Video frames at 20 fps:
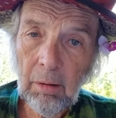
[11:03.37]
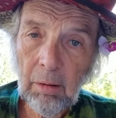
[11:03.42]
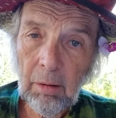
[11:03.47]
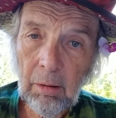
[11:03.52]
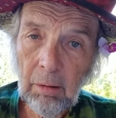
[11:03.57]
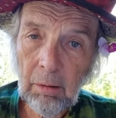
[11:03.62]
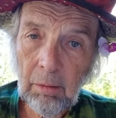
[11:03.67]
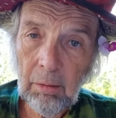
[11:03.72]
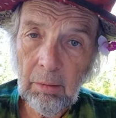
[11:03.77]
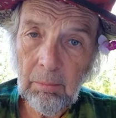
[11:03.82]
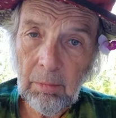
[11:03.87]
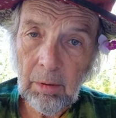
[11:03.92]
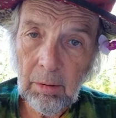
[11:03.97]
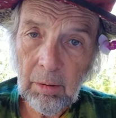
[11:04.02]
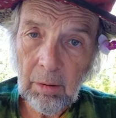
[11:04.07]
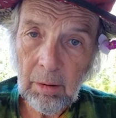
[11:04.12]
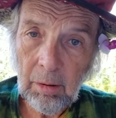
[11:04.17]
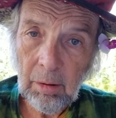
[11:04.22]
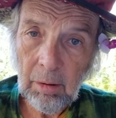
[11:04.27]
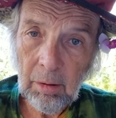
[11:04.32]

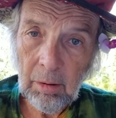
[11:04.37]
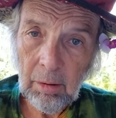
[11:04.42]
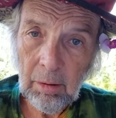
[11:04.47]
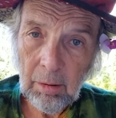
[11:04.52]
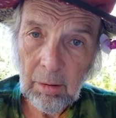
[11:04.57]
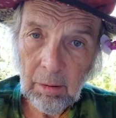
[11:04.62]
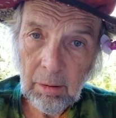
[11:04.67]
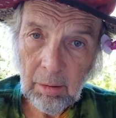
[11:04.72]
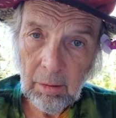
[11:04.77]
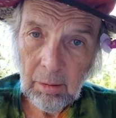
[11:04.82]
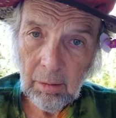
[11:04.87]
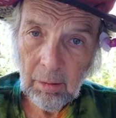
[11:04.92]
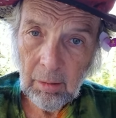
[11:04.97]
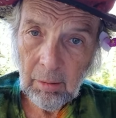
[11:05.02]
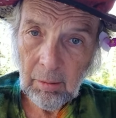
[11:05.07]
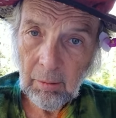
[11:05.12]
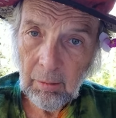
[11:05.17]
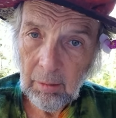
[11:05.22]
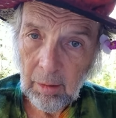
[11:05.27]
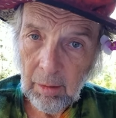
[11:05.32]
Omar,
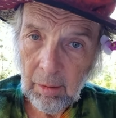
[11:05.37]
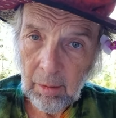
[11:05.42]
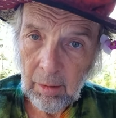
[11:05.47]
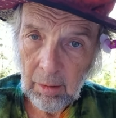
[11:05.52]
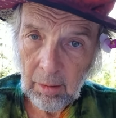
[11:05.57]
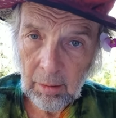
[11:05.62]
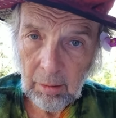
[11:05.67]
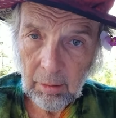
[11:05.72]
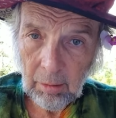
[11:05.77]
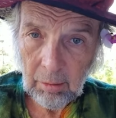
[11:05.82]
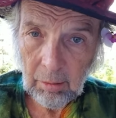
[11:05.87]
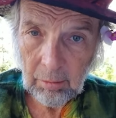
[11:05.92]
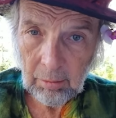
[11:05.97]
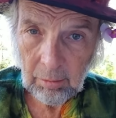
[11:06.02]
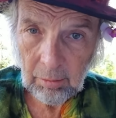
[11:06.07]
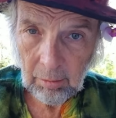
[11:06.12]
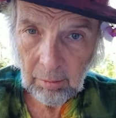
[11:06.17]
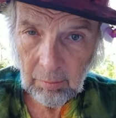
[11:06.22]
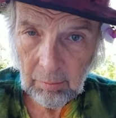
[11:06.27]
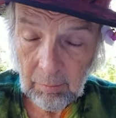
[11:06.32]
thank
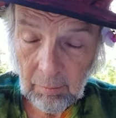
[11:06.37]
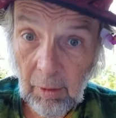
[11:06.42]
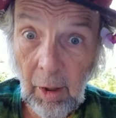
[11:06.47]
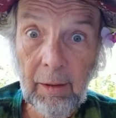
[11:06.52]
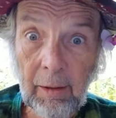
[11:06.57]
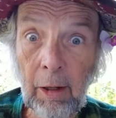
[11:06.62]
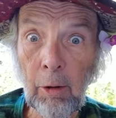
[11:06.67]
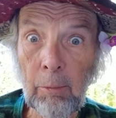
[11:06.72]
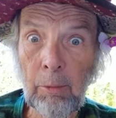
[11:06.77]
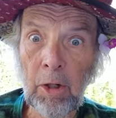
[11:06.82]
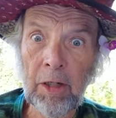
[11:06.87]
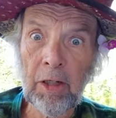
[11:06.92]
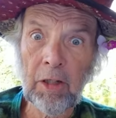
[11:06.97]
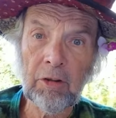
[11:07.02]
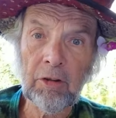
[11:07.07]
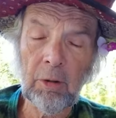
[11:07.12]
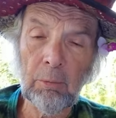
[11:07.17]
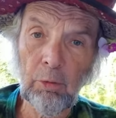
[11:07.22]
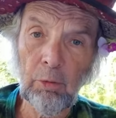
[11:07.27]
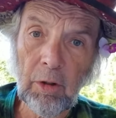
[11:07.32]
you. Not Omar
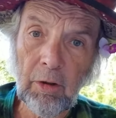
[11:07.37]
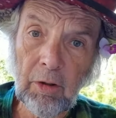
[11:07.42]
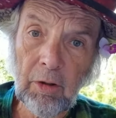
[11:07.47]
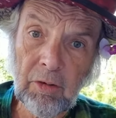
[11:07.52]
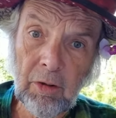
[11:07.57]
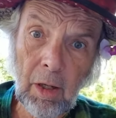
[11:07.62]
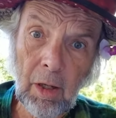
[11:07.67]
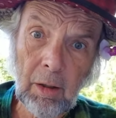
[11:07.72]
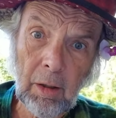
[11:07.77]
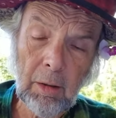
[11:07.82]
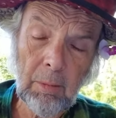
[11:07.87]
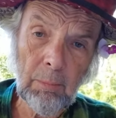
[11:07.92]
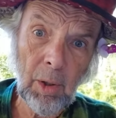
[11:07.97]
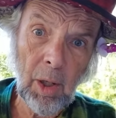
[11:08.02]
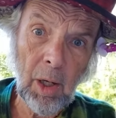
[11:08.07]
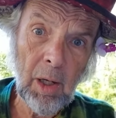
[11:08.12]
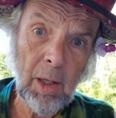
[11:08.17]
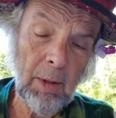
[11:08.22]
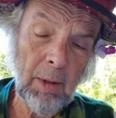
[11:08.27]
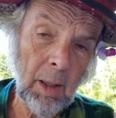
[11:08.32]
hits him with a second
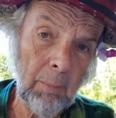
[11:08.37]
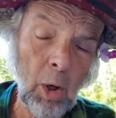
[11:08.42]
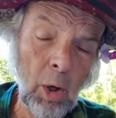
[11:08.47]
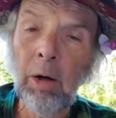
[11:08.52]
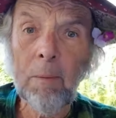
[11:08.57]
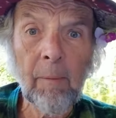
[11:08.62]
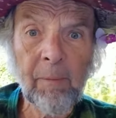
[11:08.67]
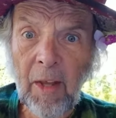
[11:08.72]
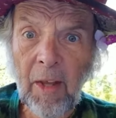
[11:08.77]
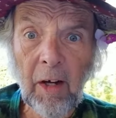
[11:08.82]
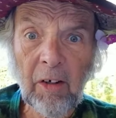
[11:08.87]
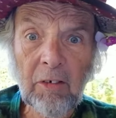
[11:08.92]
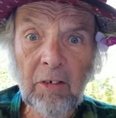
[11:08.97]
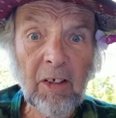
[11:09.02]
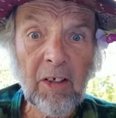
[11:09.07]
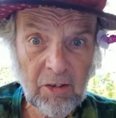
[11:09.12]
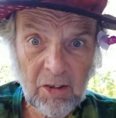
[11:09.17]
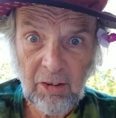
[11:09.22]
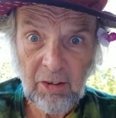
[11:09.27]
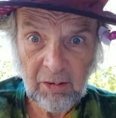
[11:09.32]
pipe. No,
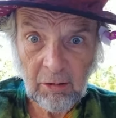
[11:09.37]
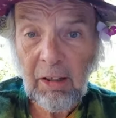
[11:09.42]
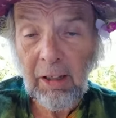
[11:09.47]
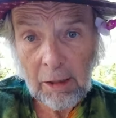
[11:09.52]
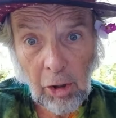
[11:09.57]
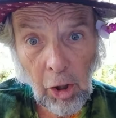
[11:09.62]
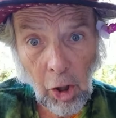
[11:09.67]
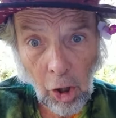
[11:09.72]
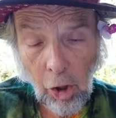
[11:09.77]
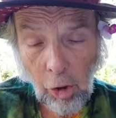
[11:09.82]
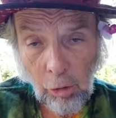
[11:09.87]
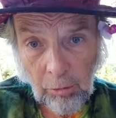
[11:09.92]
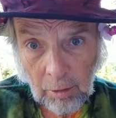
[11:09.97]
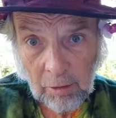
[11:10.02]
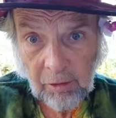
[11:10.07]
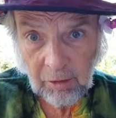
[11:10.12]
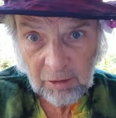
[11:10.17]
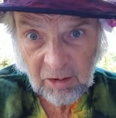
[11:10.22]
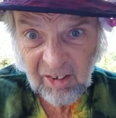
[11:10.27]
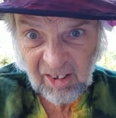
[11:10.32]
they just go
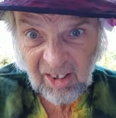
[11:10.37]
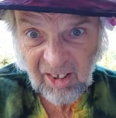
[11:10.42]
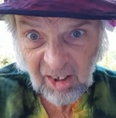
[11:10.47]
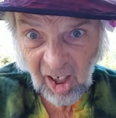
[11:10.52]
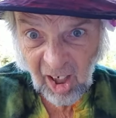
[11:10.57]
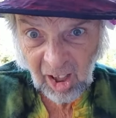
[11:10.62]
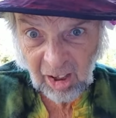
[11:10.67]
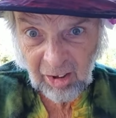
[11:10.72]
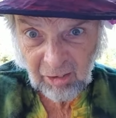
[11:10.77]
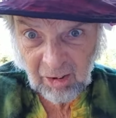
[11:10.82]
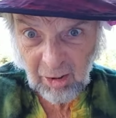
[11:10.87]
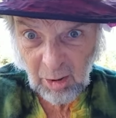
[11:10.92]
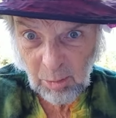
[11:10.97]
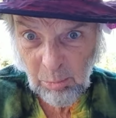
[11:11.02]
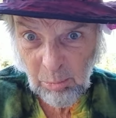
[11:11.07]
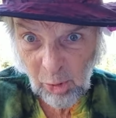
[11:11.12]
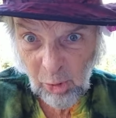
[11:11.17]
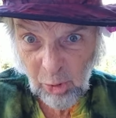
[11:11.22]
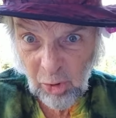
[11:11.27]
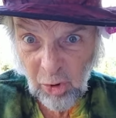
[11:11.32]
suck some
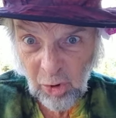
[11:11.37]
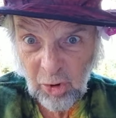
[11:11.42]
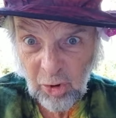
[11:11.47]
more,